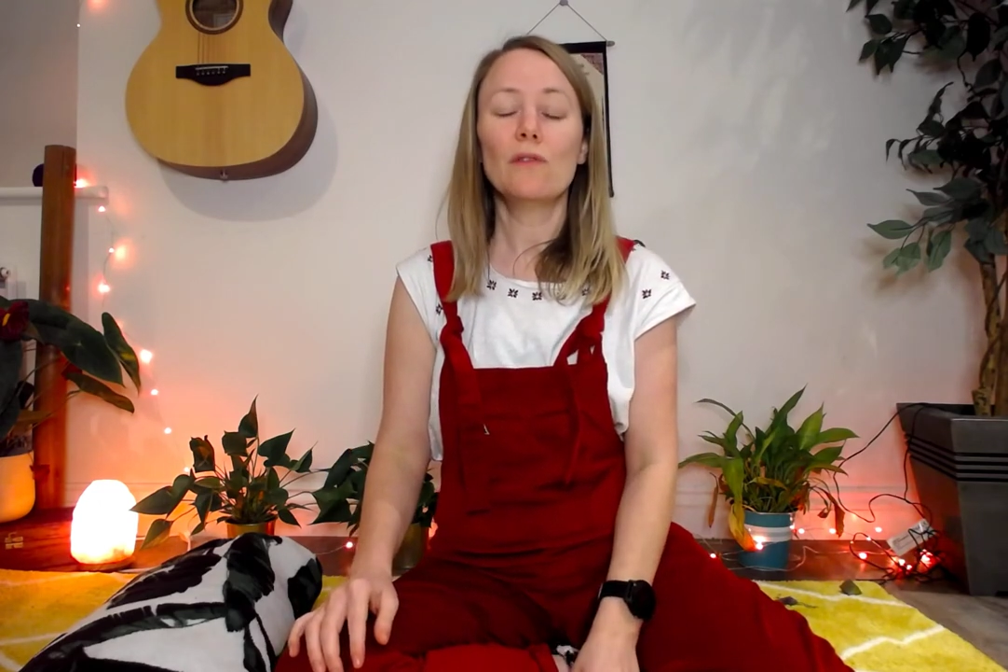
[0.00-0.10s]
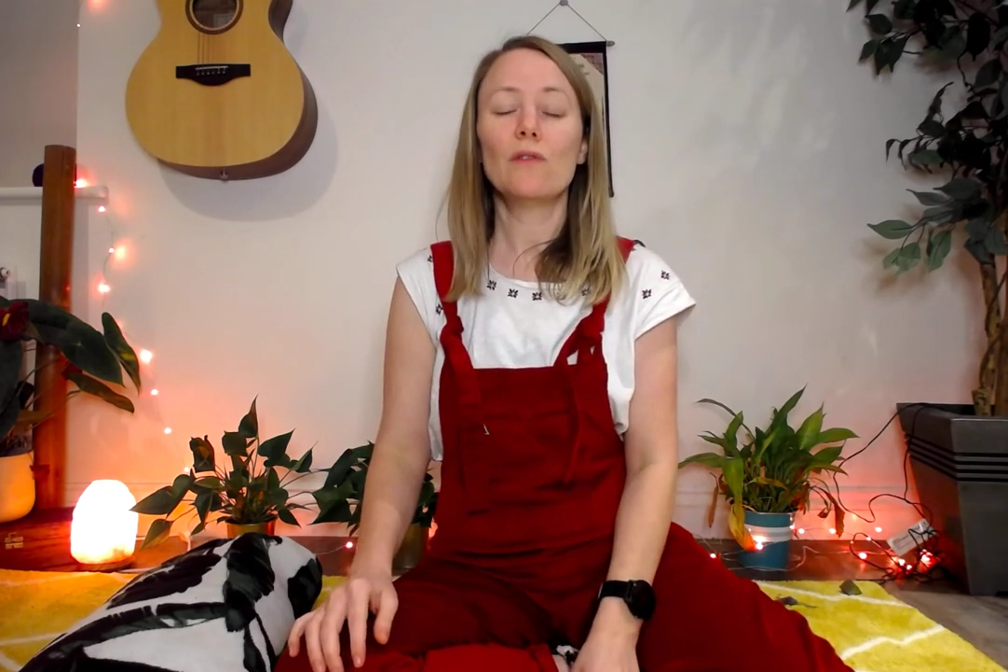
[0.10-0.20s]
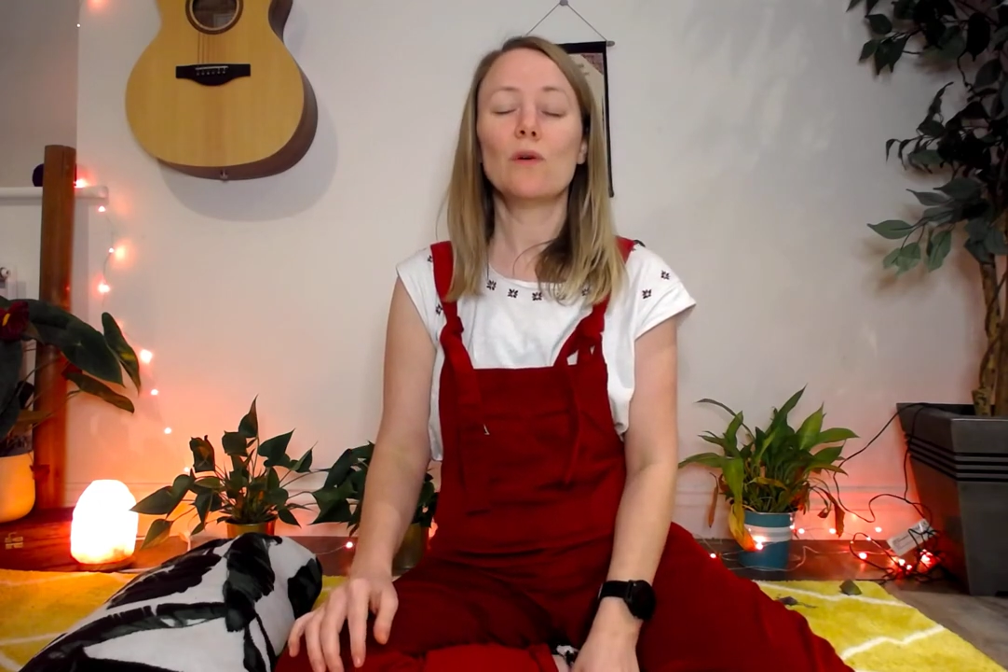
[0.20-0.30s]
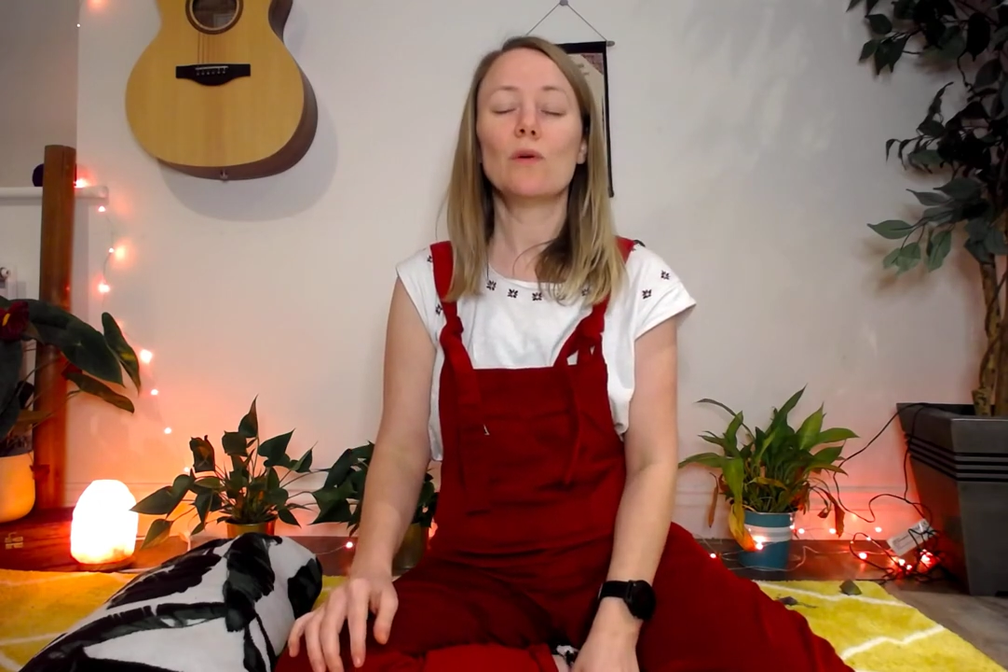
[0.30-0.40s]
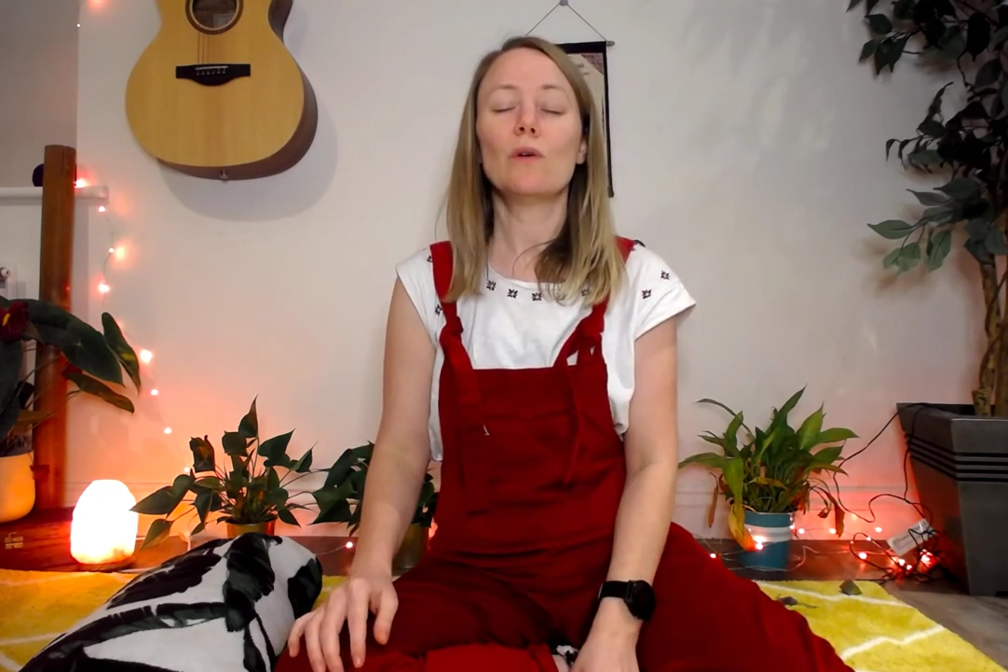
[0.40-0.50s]

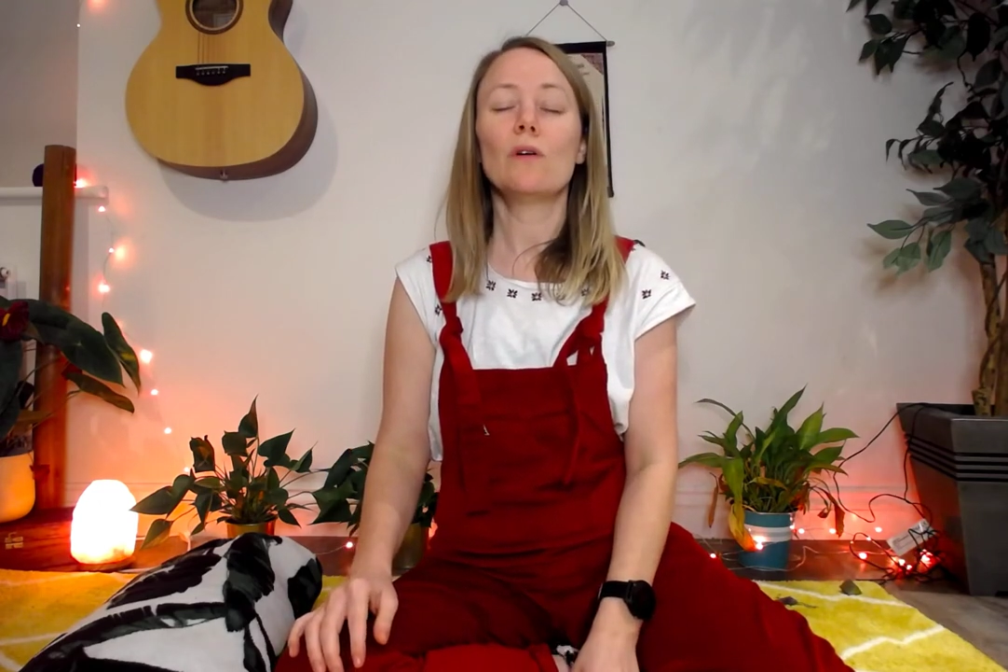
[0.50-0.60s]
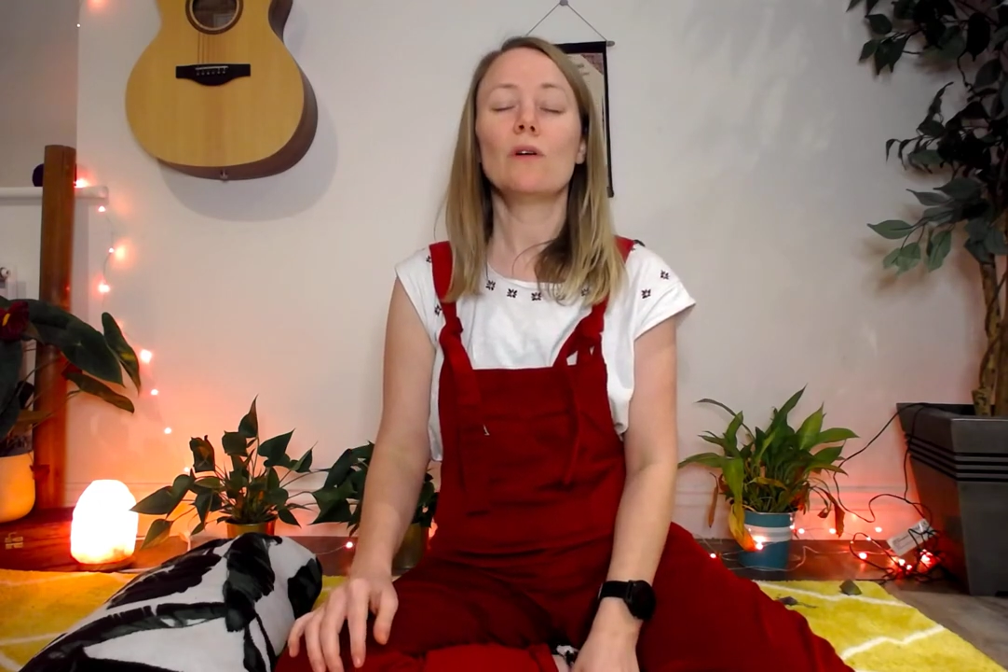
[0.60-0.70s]
4,